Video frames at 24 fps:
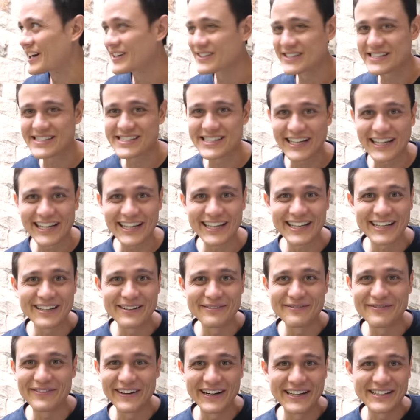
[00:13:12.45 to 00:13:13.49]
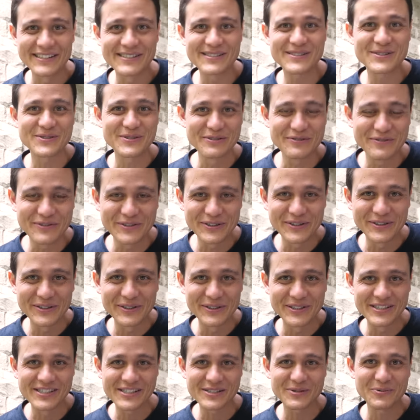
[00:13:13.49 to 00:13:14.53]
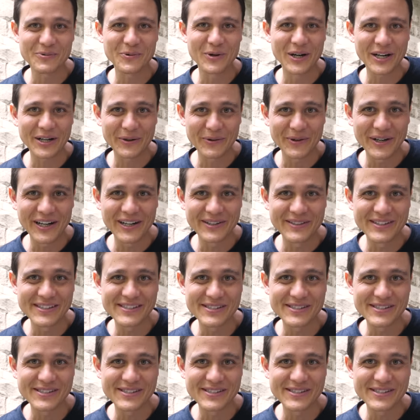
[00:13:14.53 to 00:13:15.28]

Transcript: outside and find street food or just walk around.